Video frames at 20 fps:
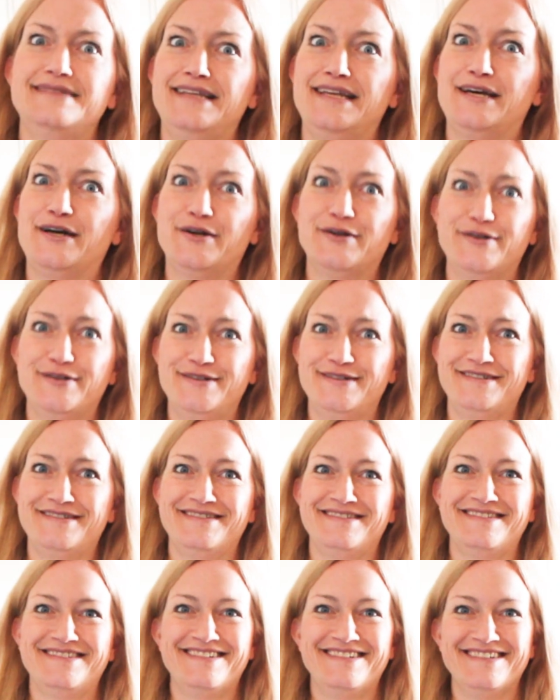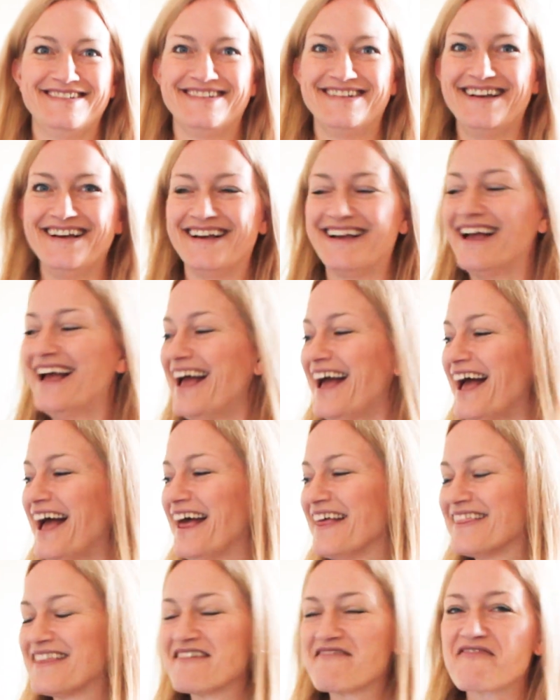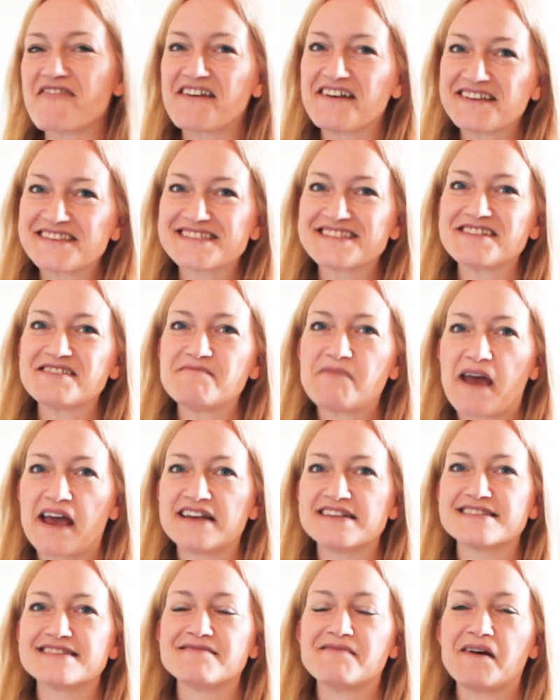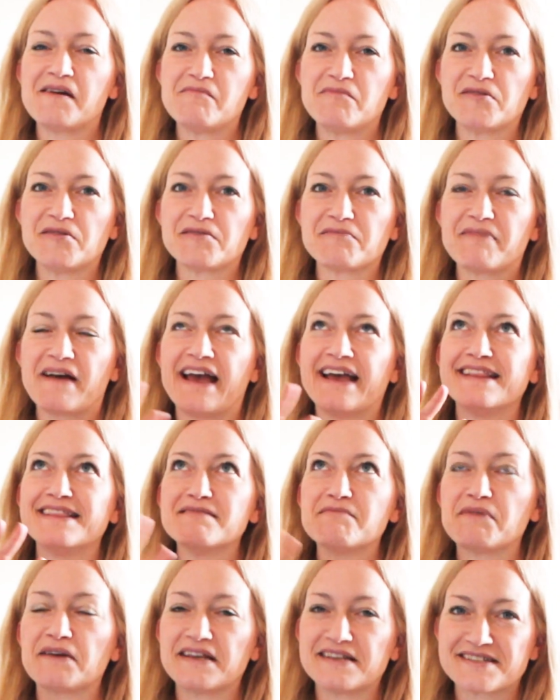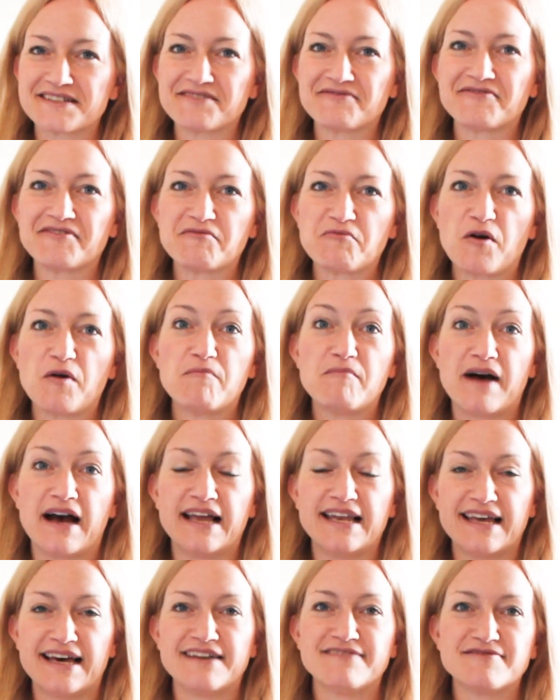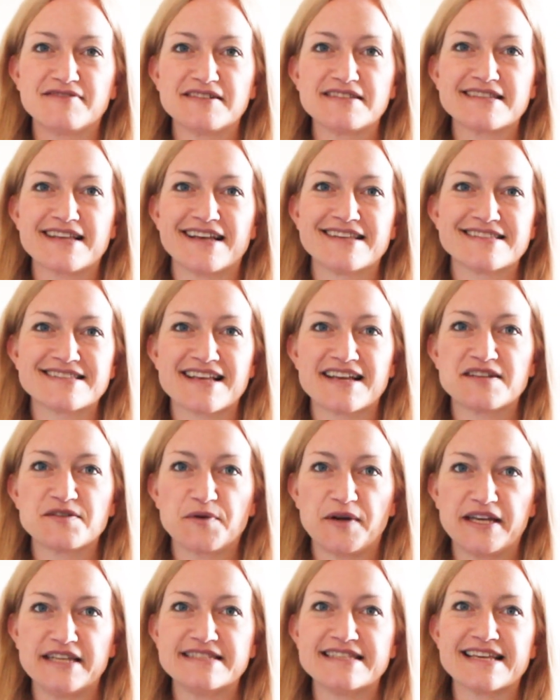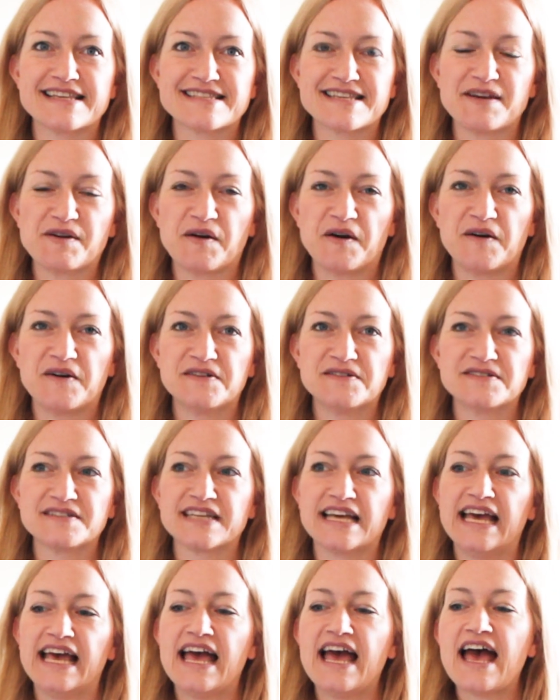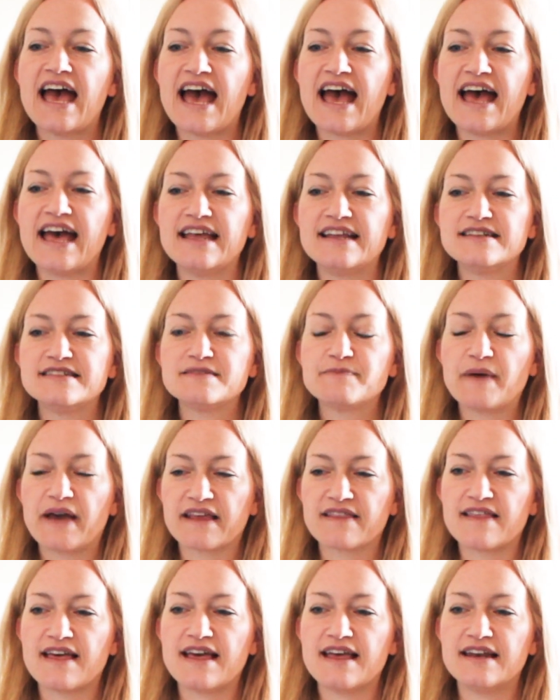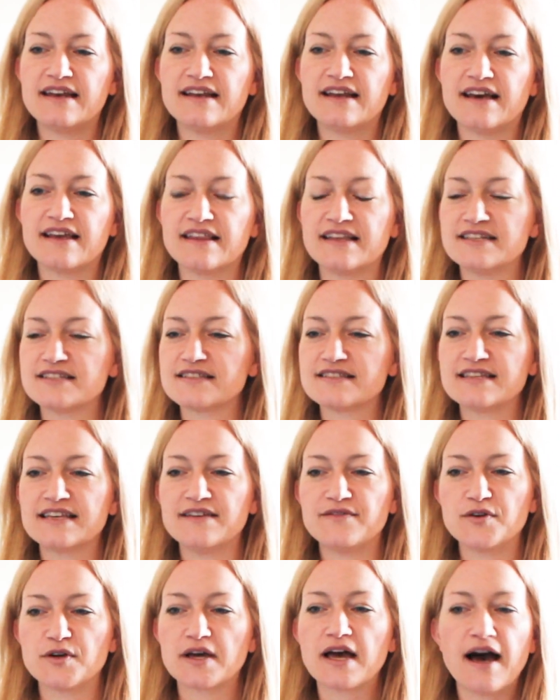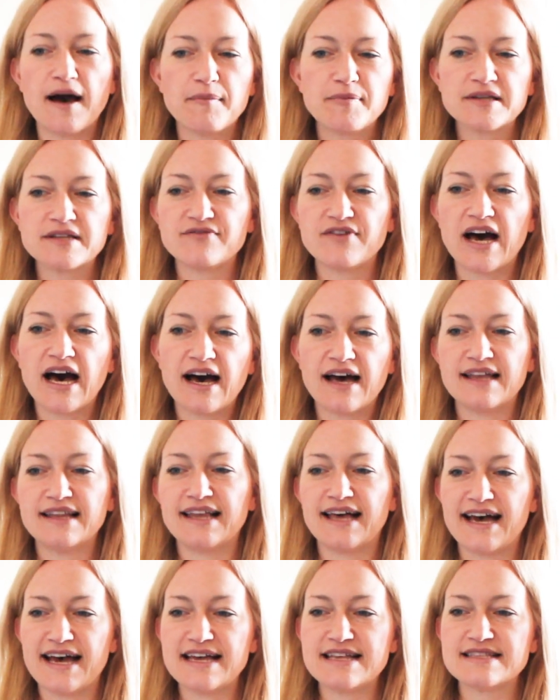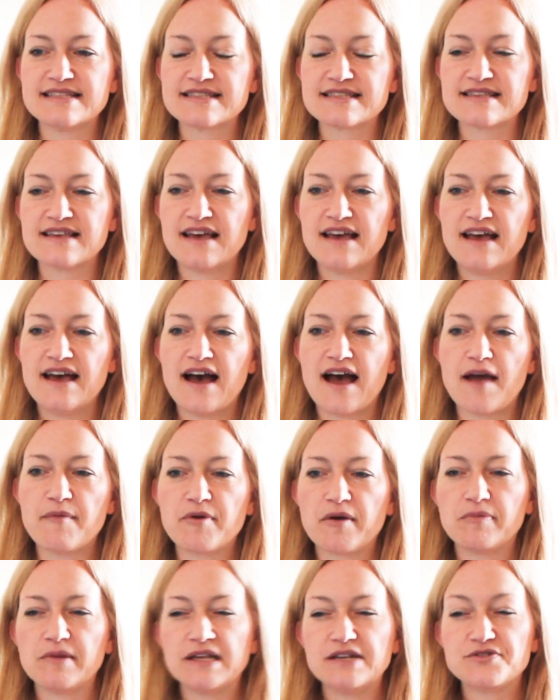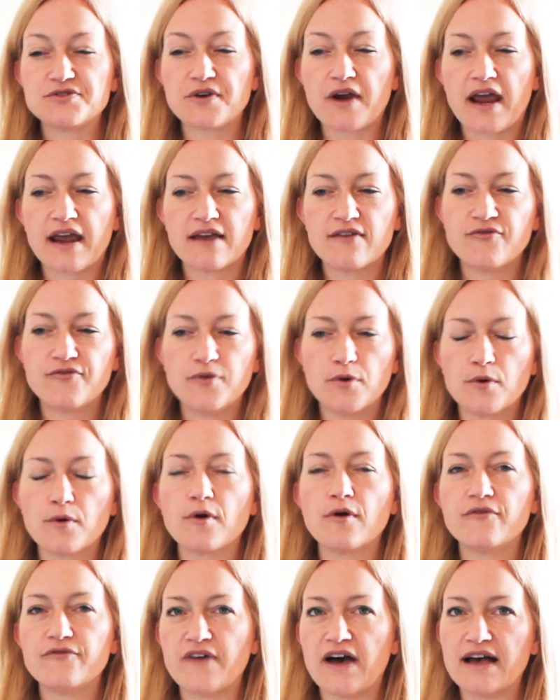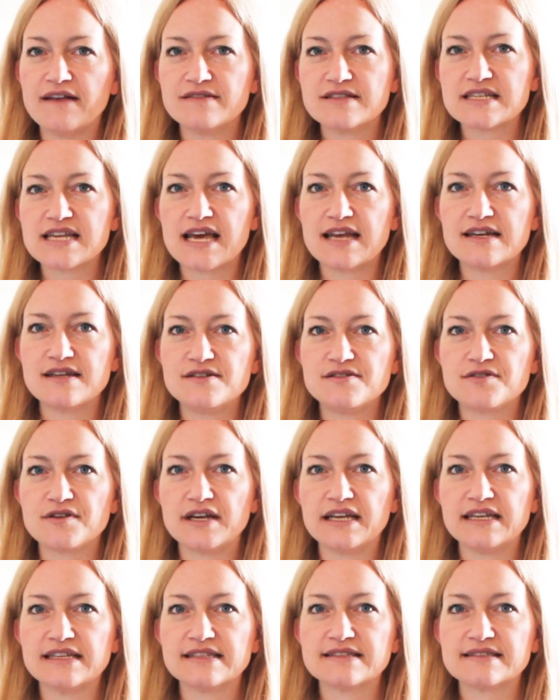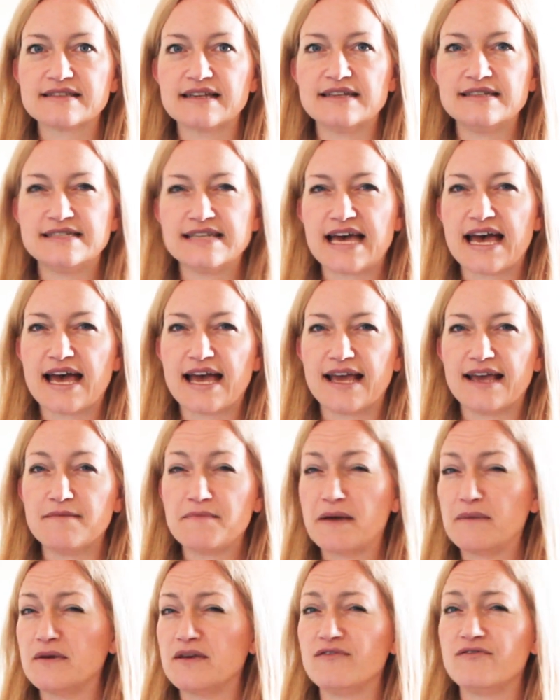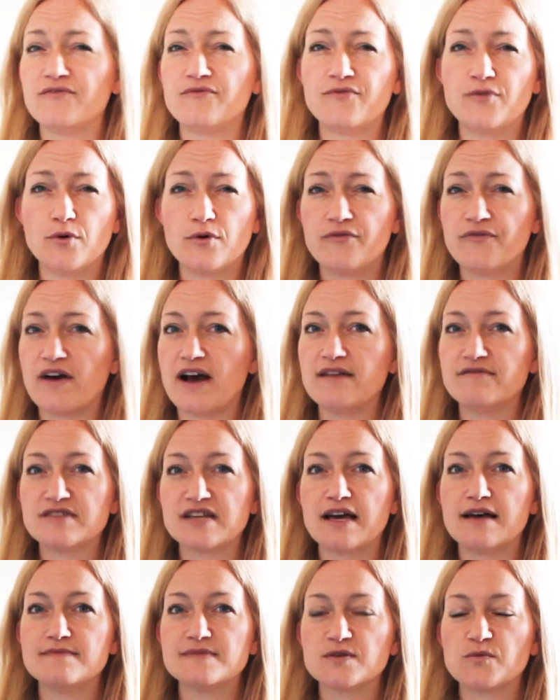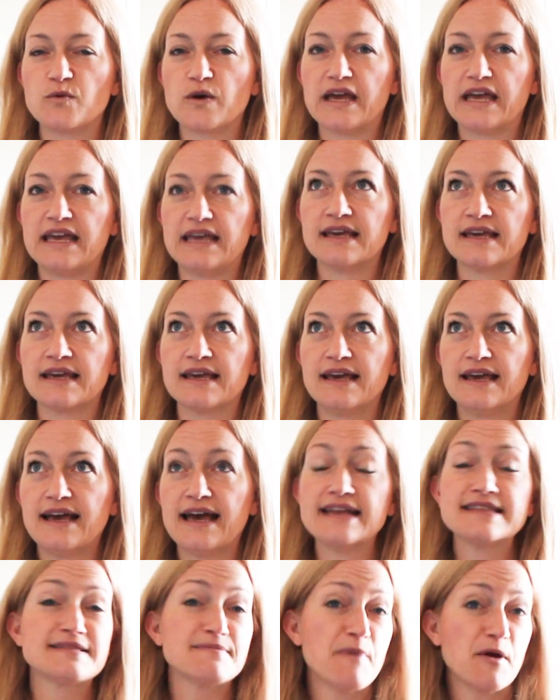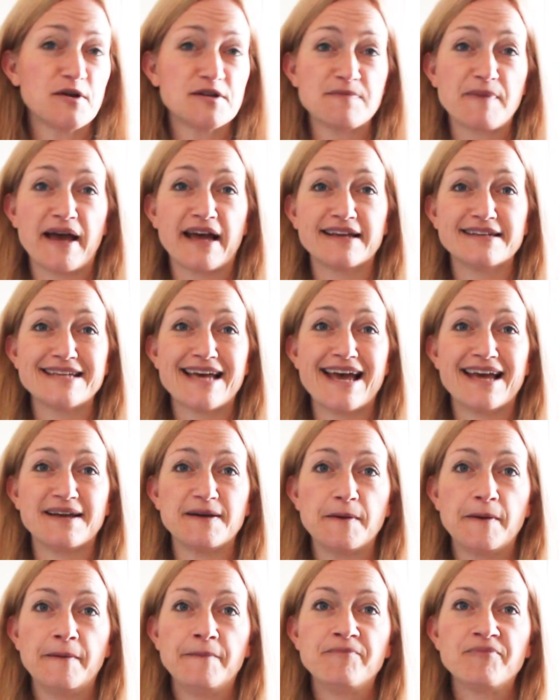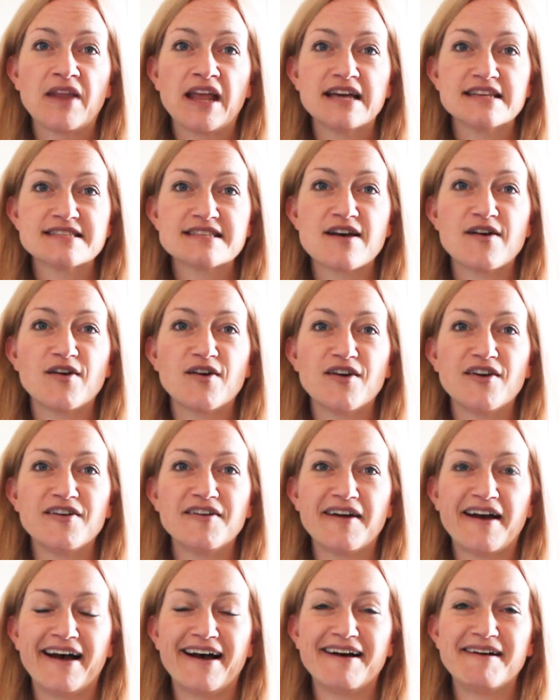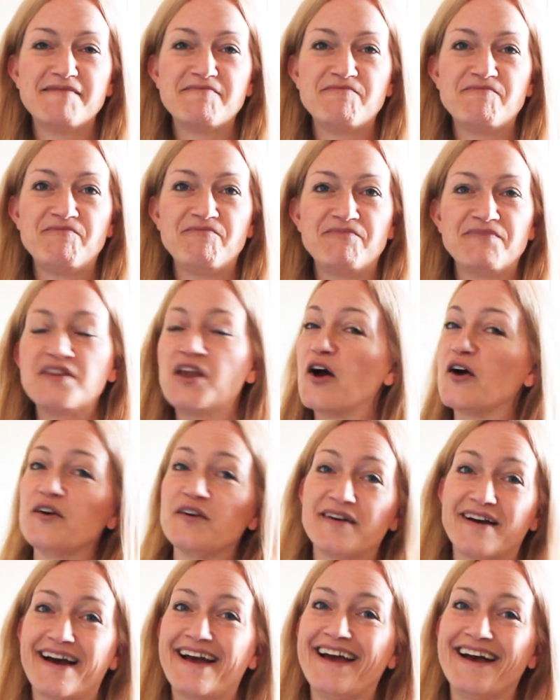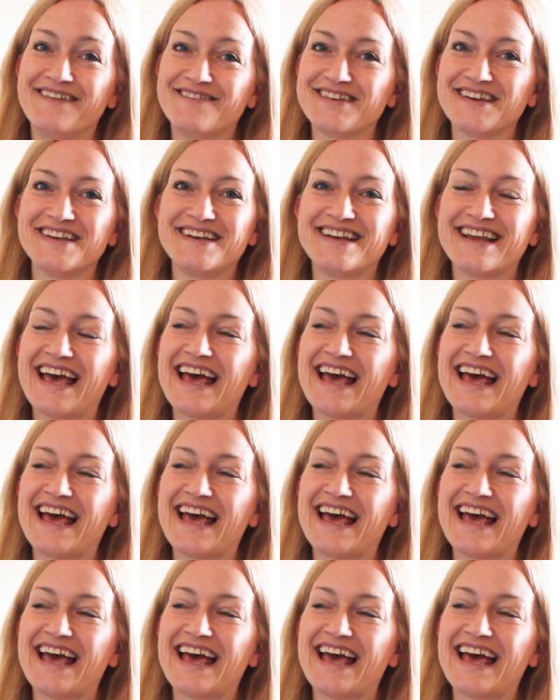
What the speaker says: No. The first 2 pages of my book paint the picture for what my life was as a 26-year-old, and back then, I think just to give you a couple of highlights, I probably drank 4 or 5 standard drinks a day, maybe 4 or 5 times a week, and smoked a pack a day. So no, I haven't.